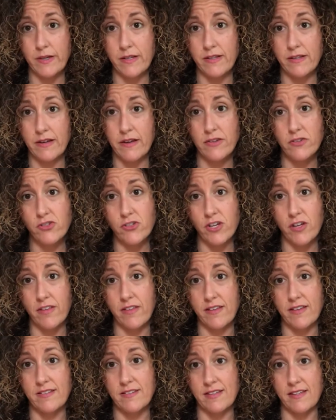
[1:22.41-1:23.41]
nutshell
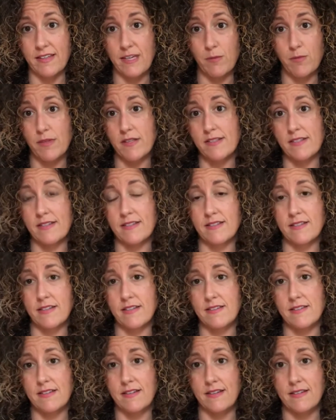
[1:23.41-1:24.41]
this and keep this as
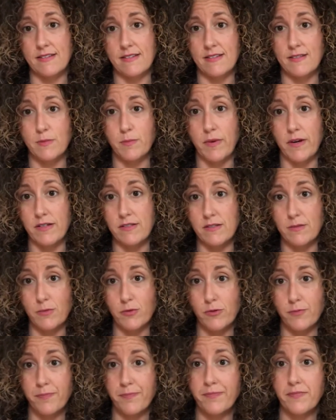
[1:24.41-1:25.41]
concise as
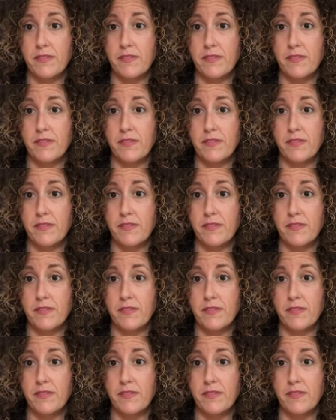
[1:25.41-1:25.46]
possible.